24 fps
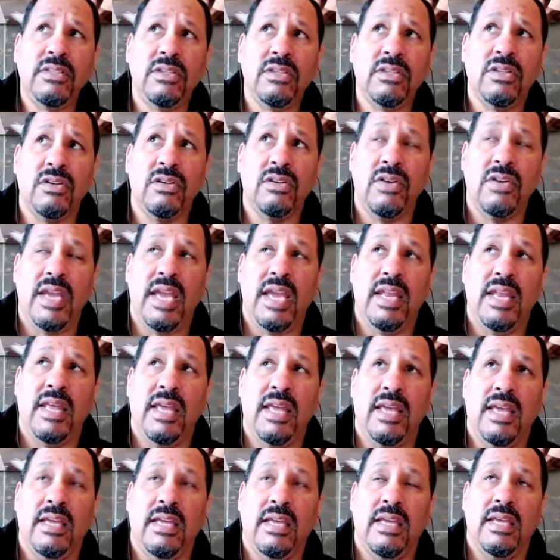
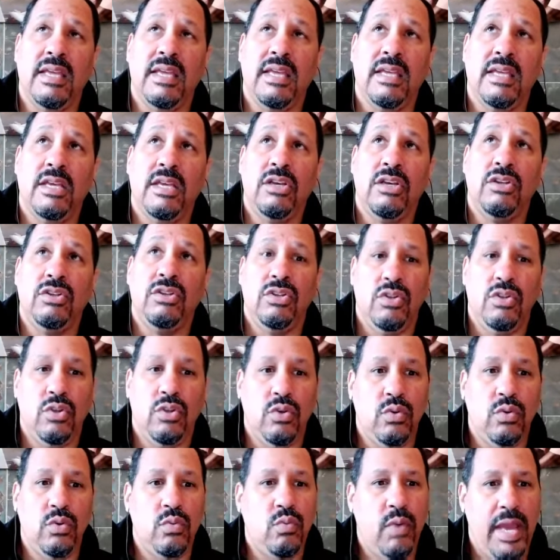creating
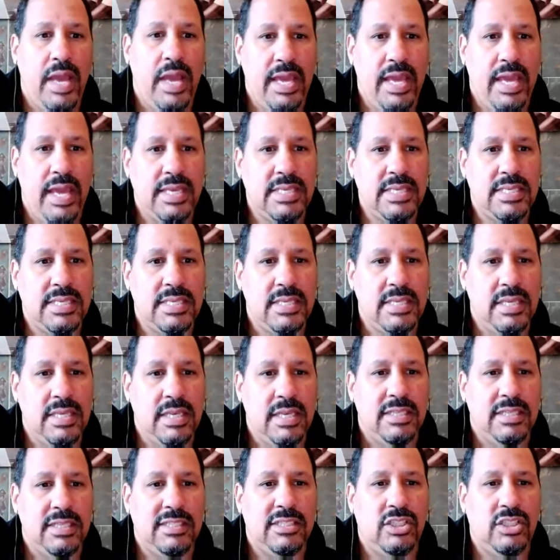new ways
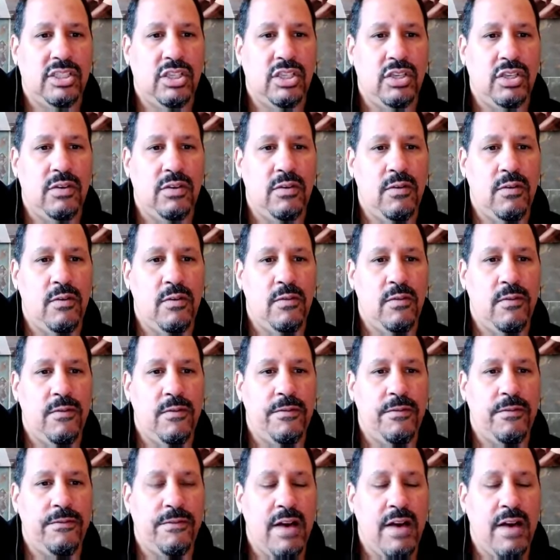to
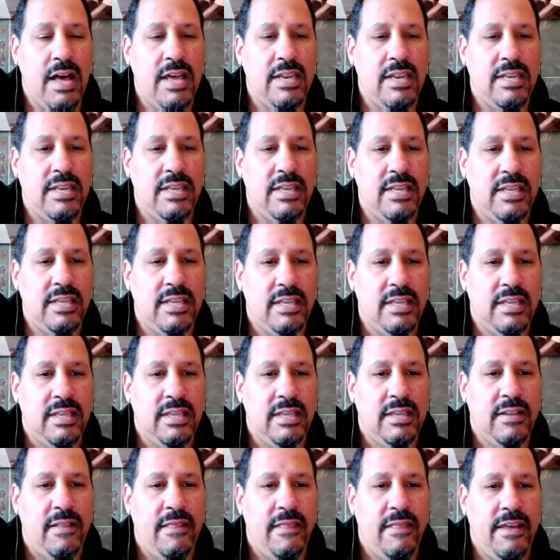fund
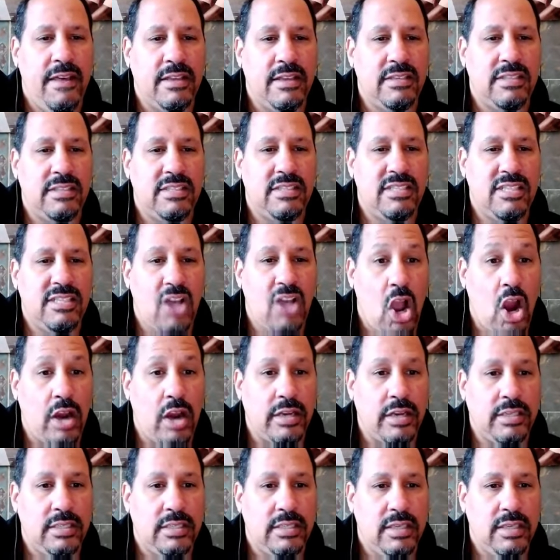the
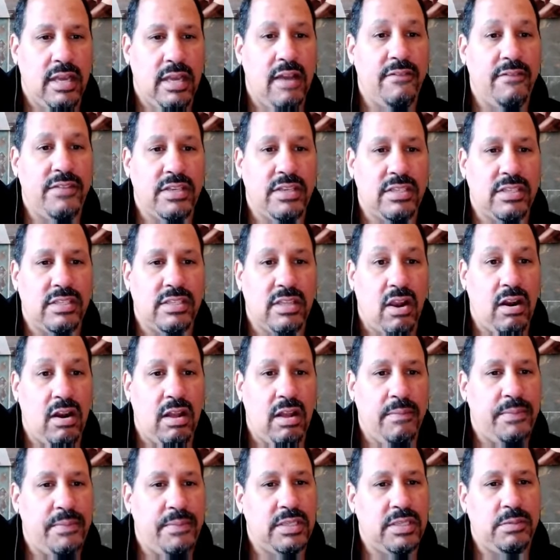start of the
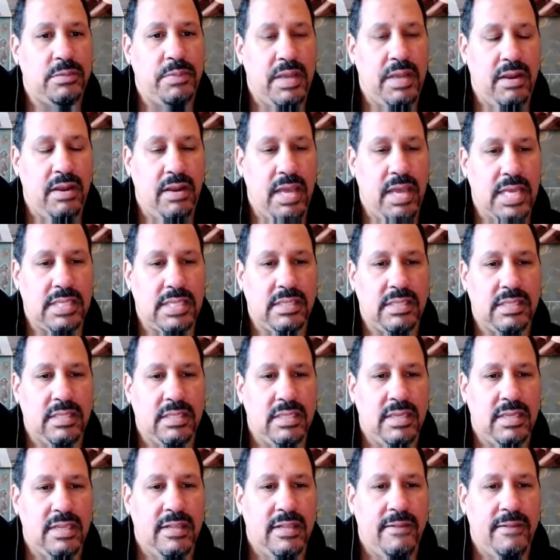startup experience.
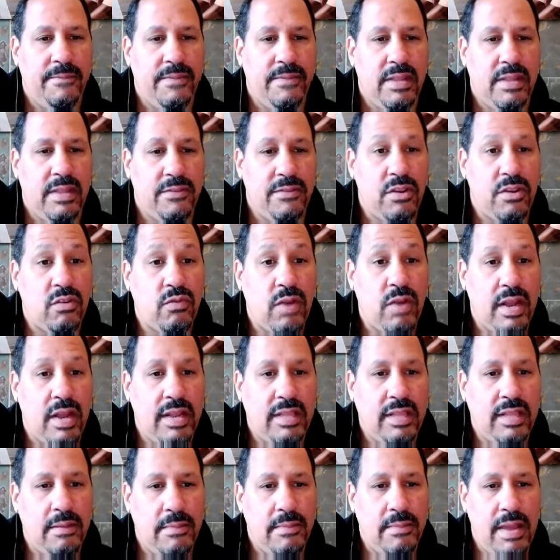if you're
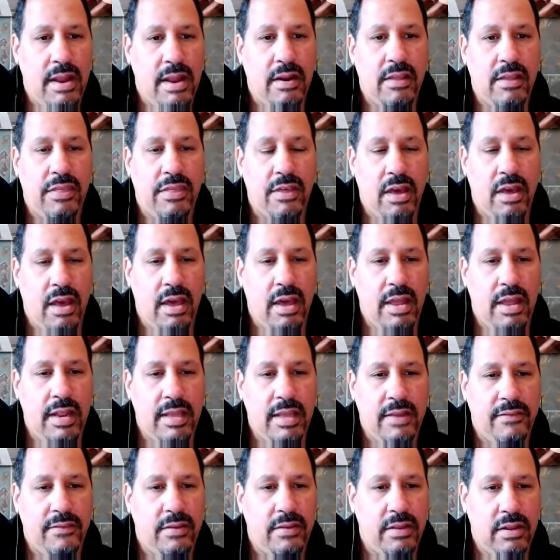running the marathon,
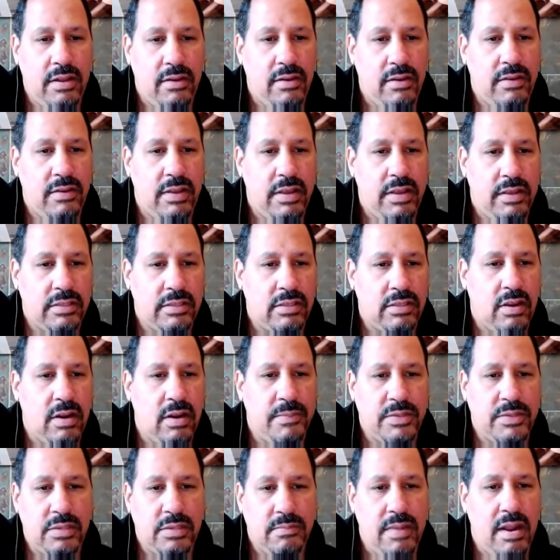if a
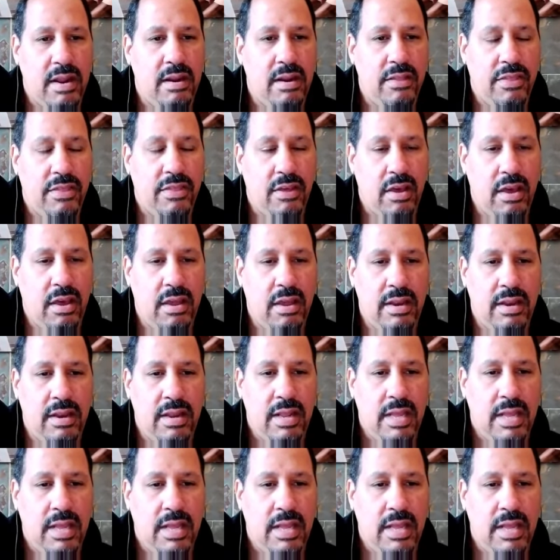startup is a marathon,